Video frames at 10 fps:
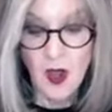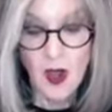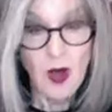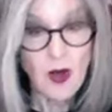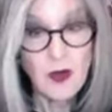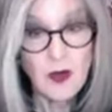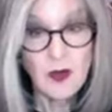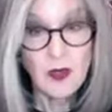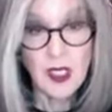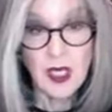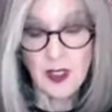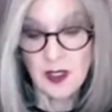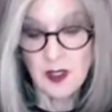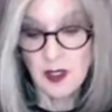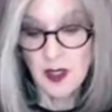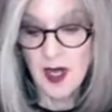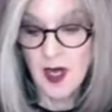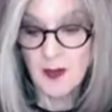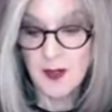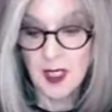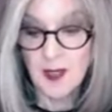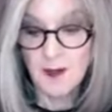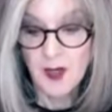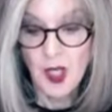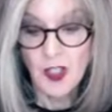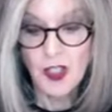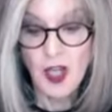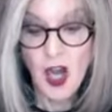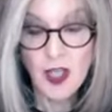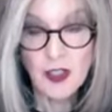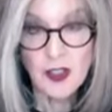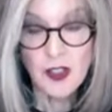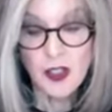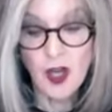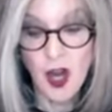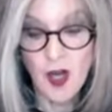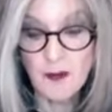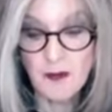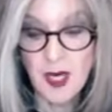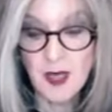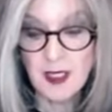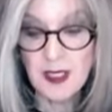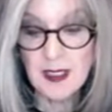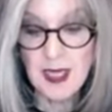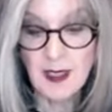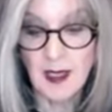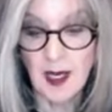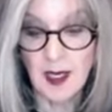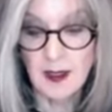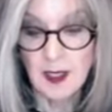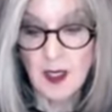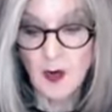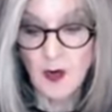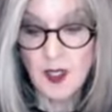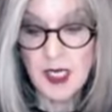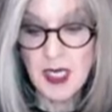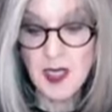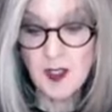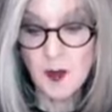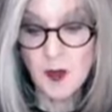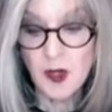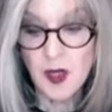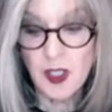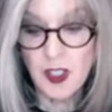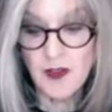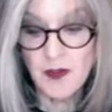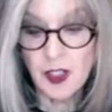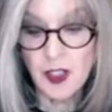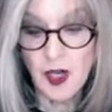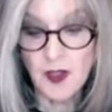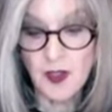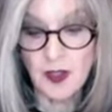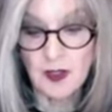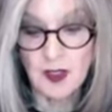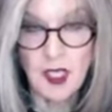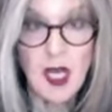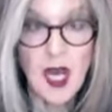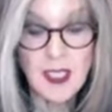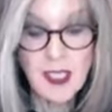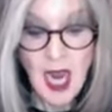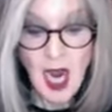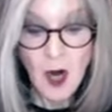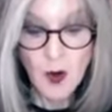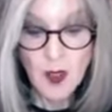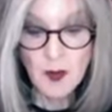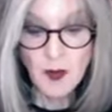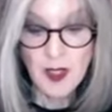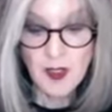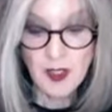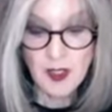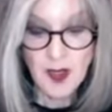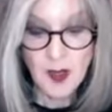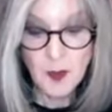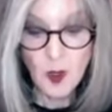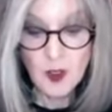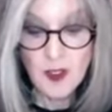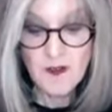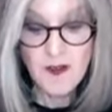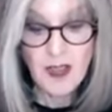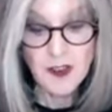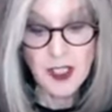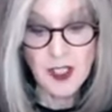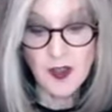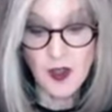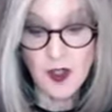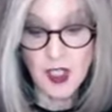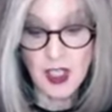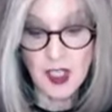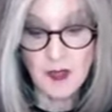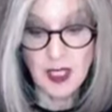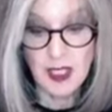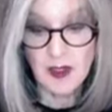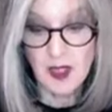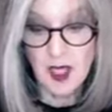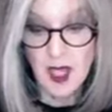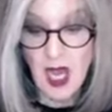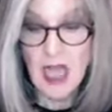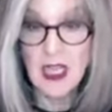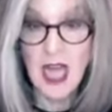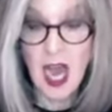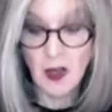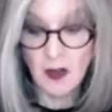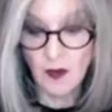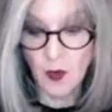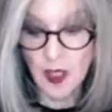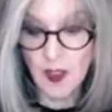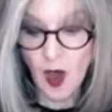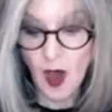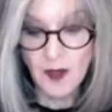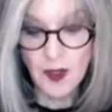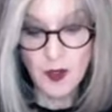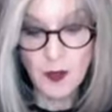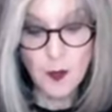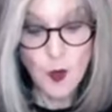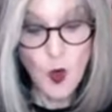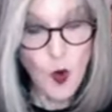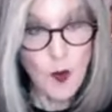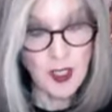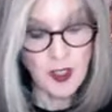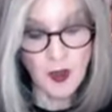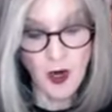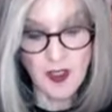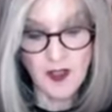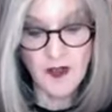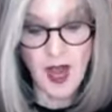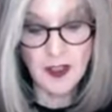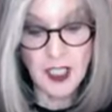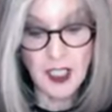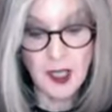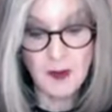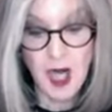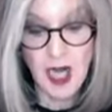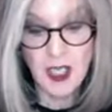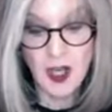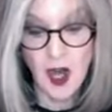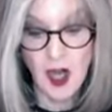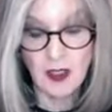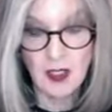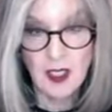Oh, yes, thought Oppie. John Strong Perry Tatlock was an expert on Geoffrey Chaucer, a towering presence at the Berkeley Faculty Association meetings, a loud voice often heard booming across the faculty club dining hall,